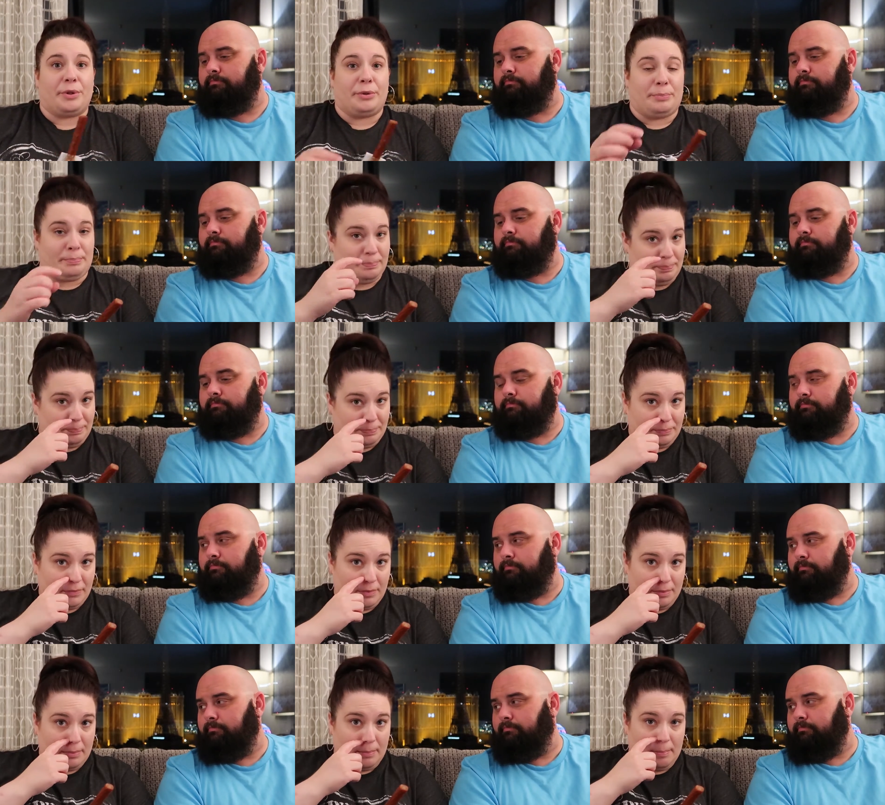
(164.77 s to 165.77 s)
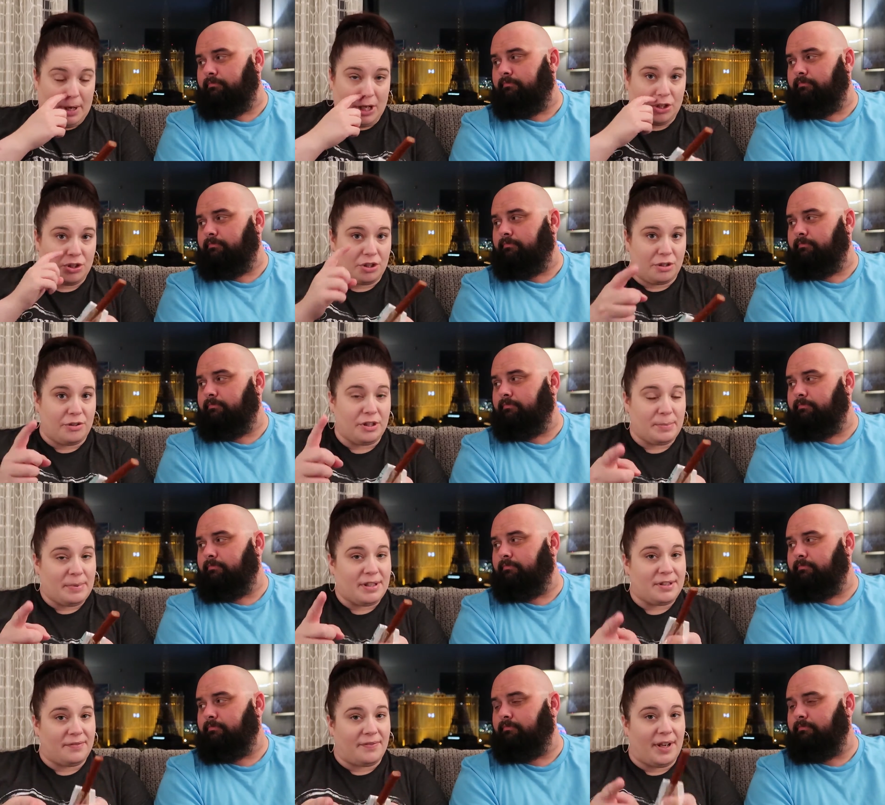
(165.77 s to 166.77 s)
Speaker 1: room. Make sure you
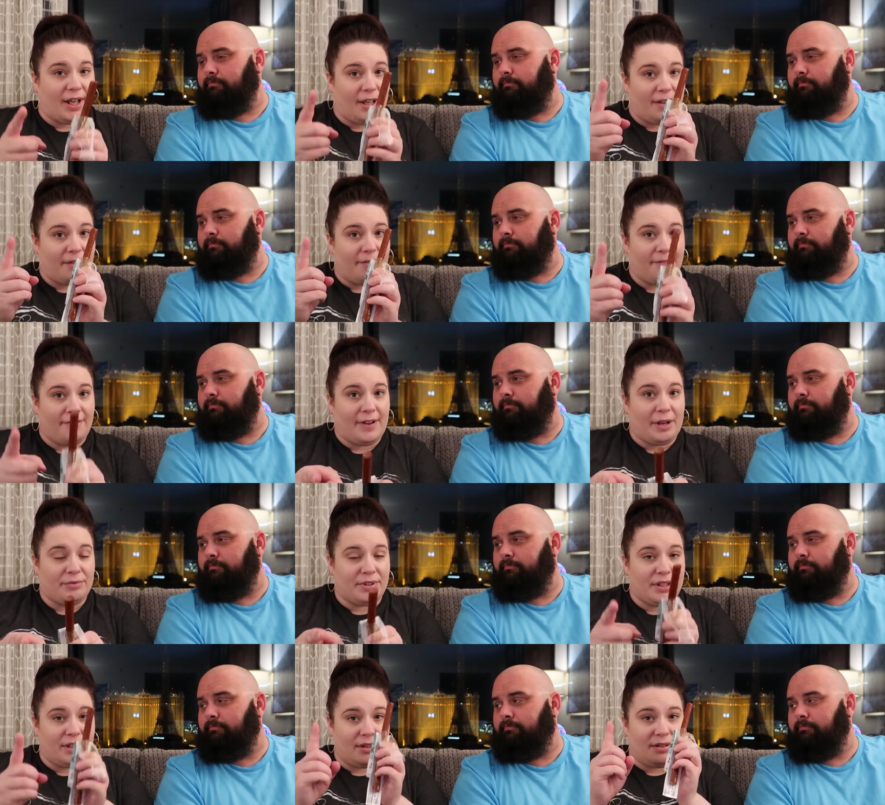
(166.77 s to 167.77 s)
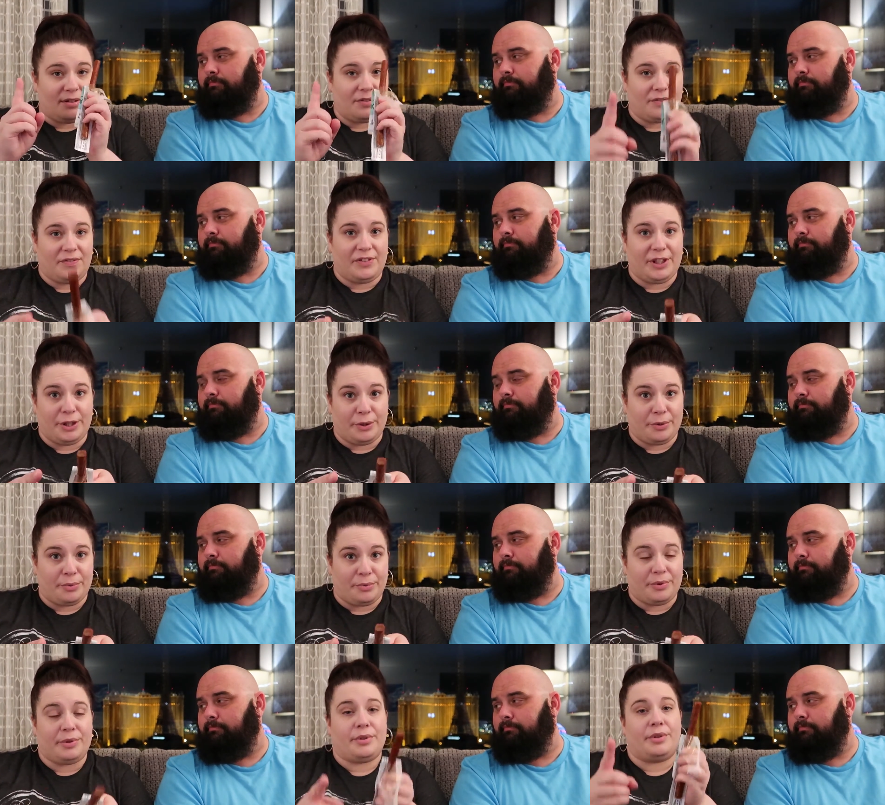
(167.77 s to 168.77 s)
specify fountain
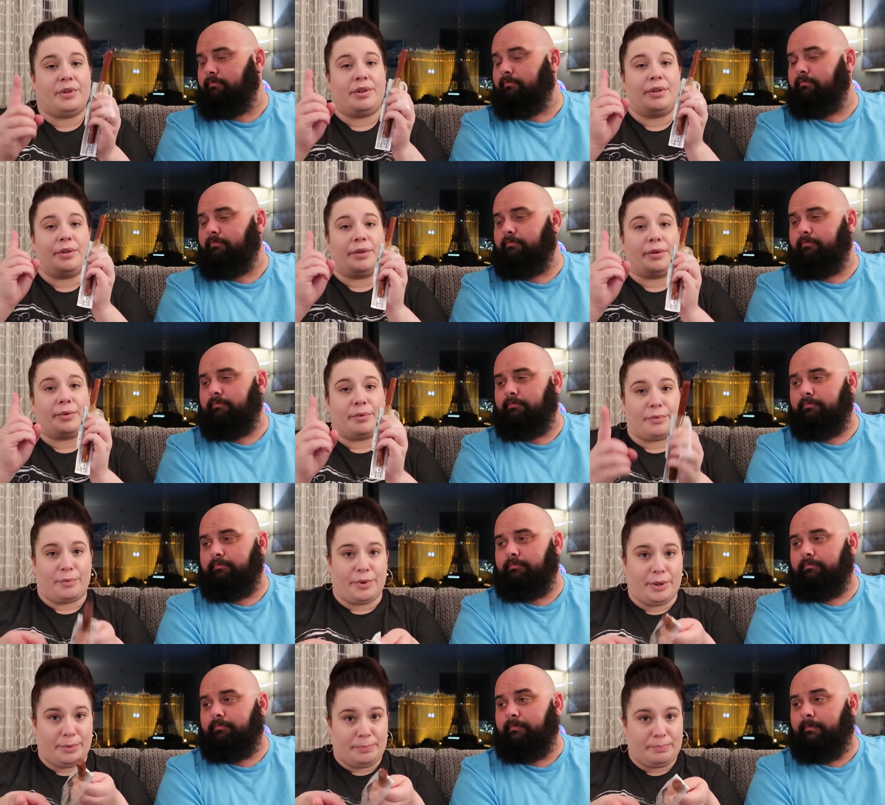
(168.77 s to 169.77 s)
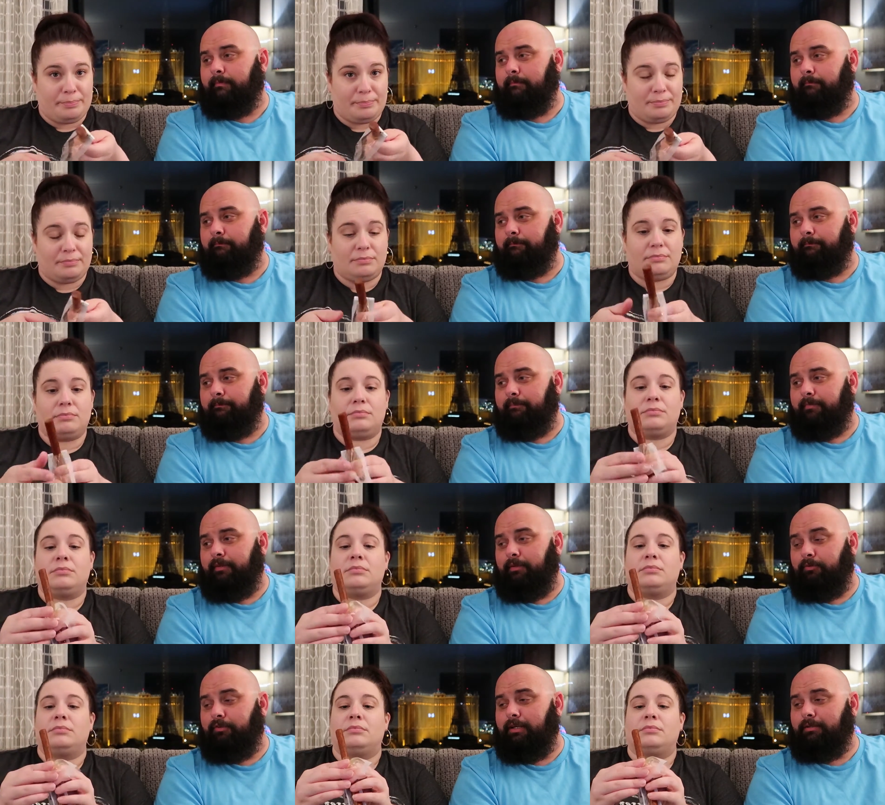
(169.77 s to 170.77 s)
view room.
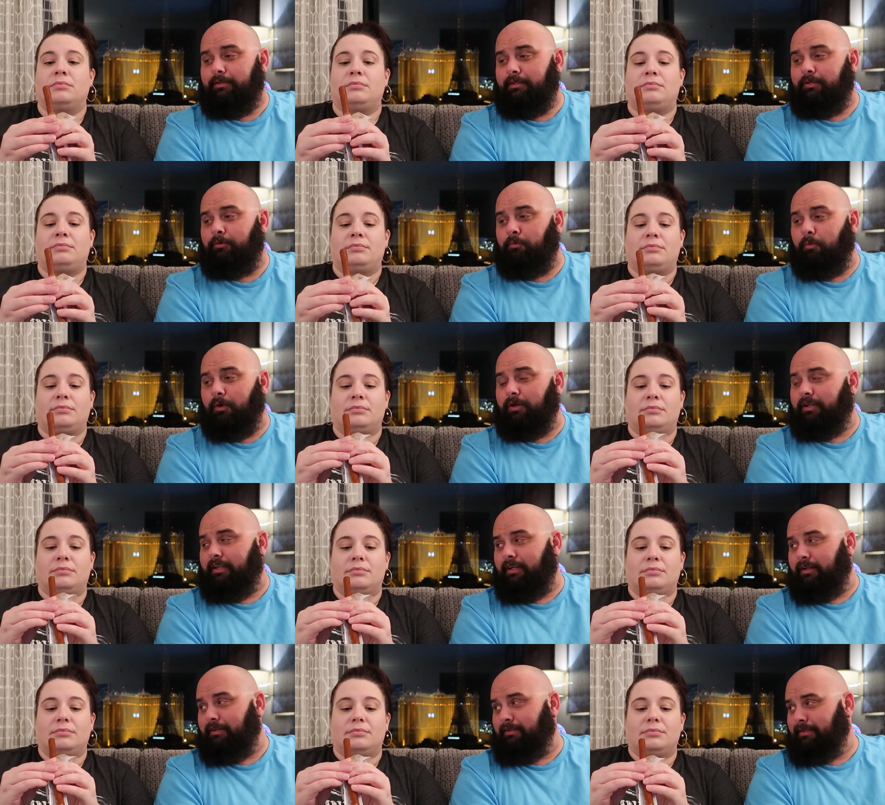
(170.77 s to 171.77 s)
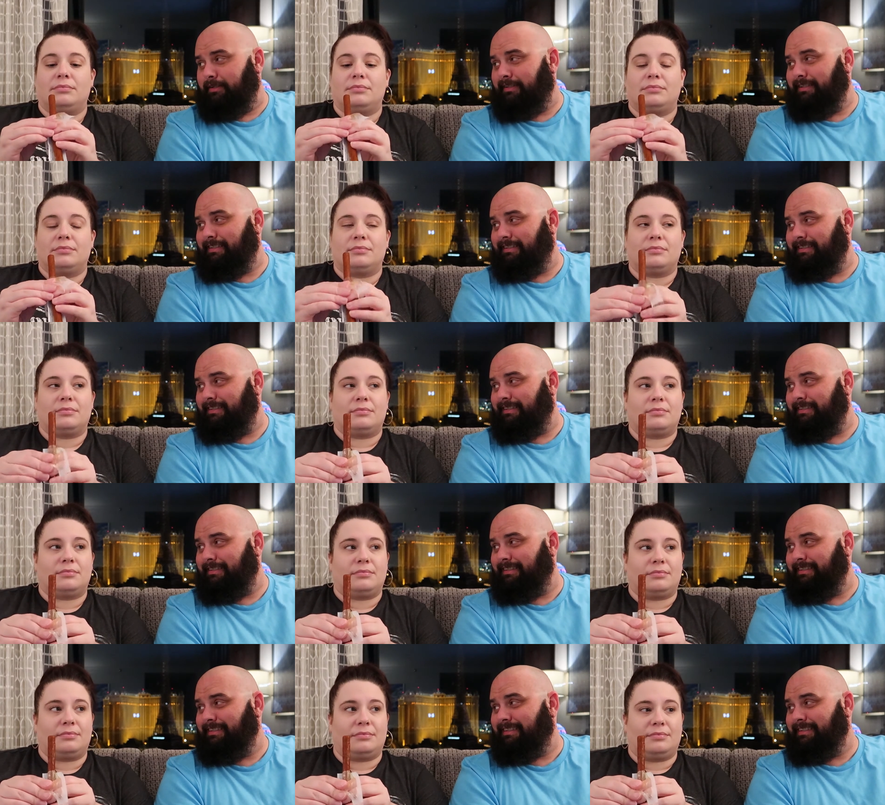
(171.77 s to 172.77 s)
Speaker 2: You sound like you work here.
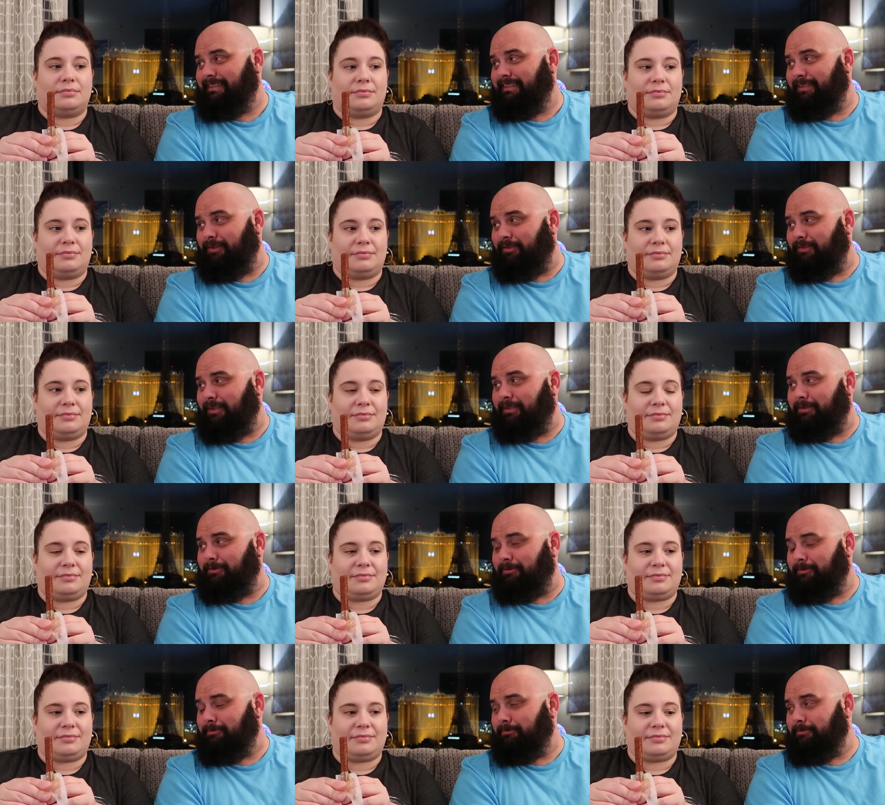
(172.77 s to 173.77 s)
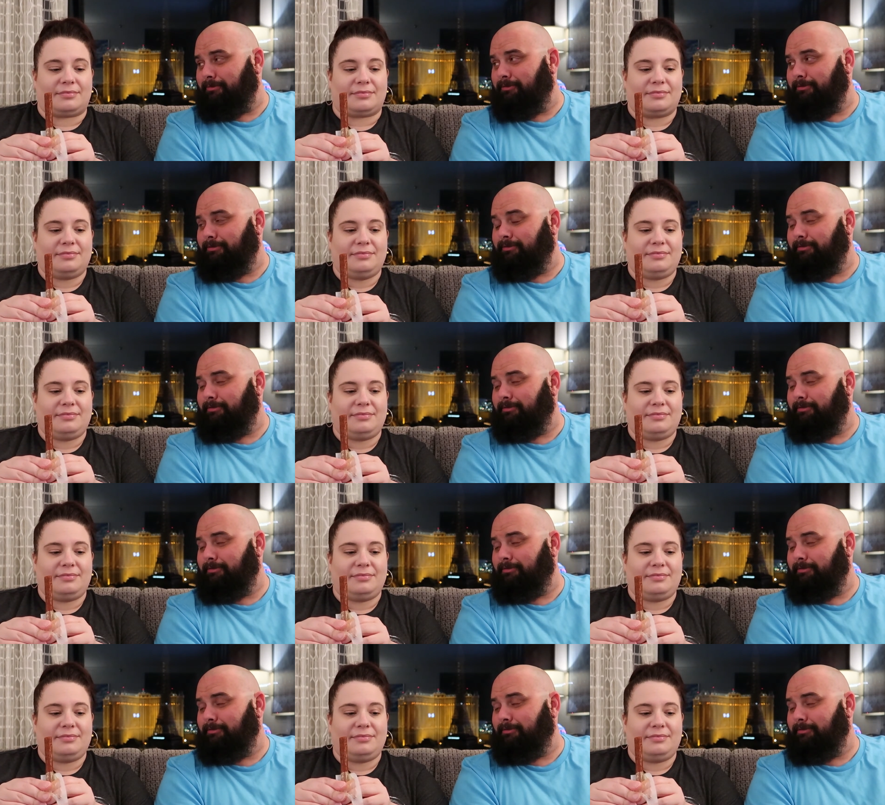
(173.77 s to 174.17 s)
You selling rooms?